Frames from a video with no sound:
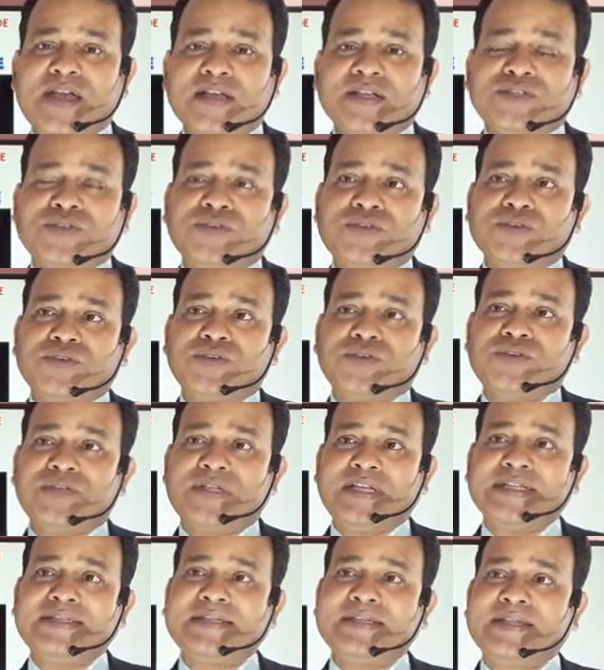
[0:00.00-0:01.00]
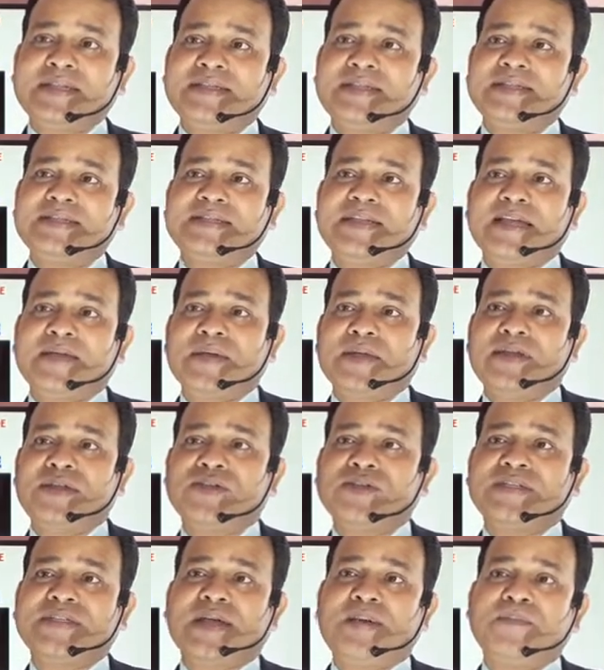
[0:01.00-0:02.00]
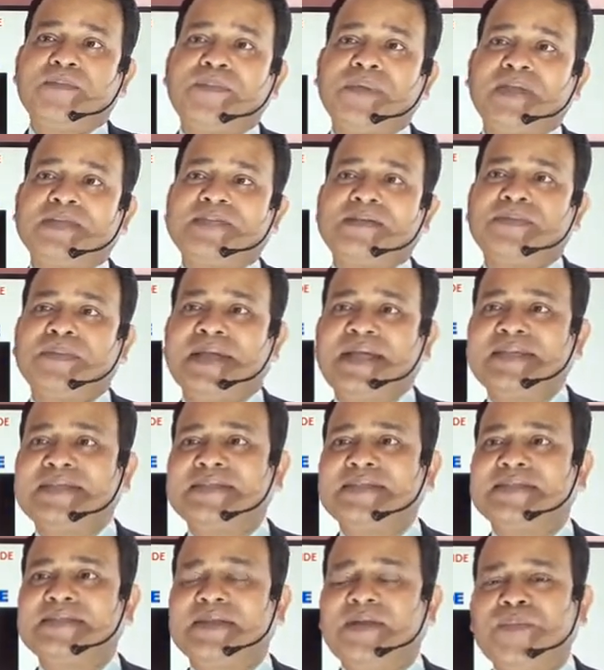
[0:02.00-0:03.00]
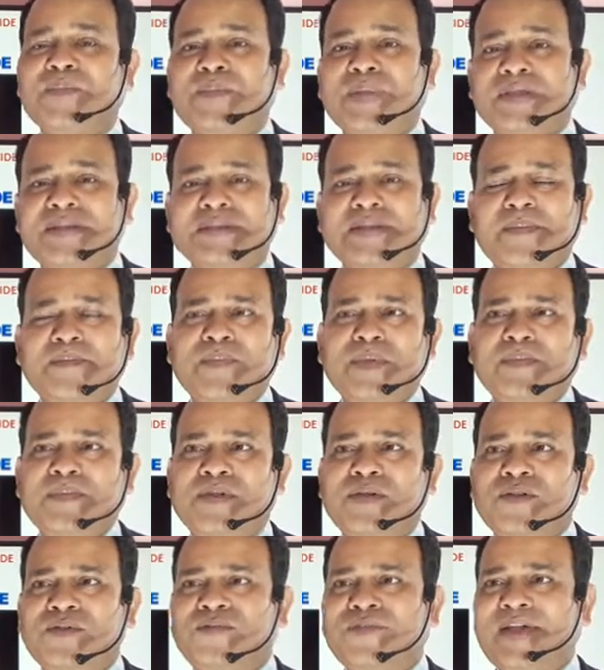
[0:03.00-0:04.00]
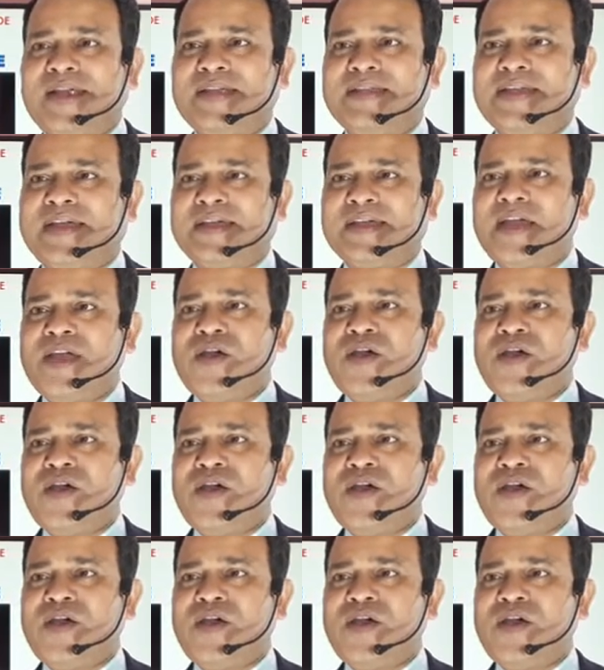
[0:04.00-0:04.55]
so so these are the things like you know some uh, some cases you know, some people will find that